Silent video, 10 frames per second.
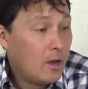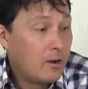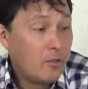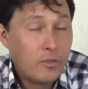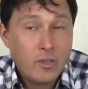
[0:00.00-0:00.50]

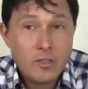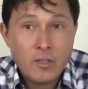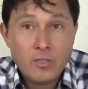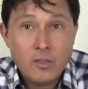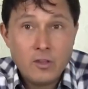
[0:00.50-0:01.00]
Another
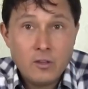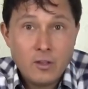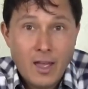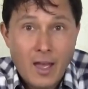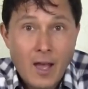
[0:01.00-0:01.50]
thing that
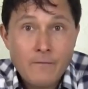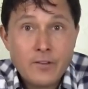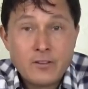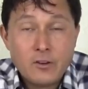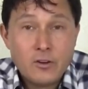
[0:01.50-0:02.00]
the
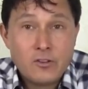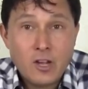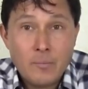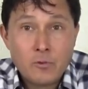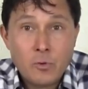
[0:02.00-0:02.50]
Alpha series
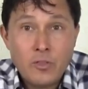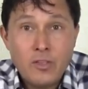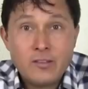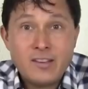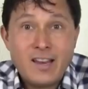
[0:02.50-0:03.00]
comes
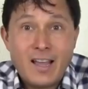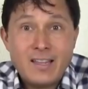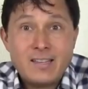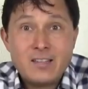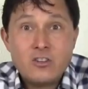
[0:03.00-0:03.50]
with is a
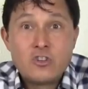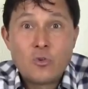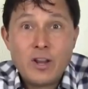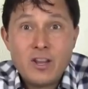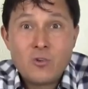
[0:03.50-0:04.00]
nice
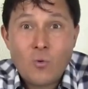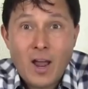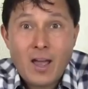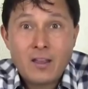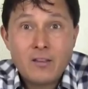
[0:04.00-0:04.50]
drain
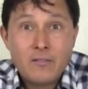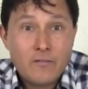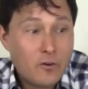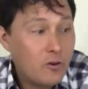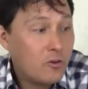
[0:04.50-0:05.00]
rack
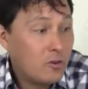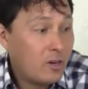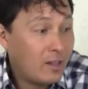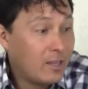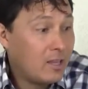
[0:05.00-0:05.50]
for
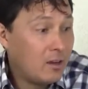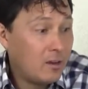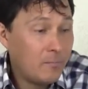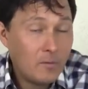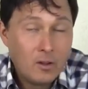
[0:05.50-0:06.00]

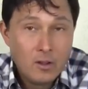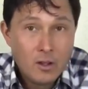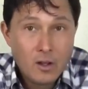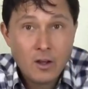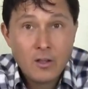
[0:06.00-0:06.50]
cleaning
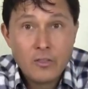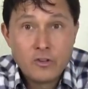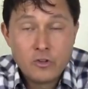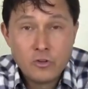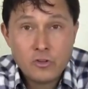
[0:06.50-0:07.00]
the
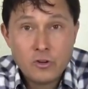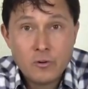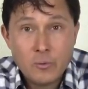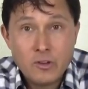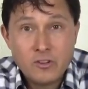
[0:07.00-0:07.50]

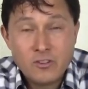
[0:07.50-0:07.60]
juicer, which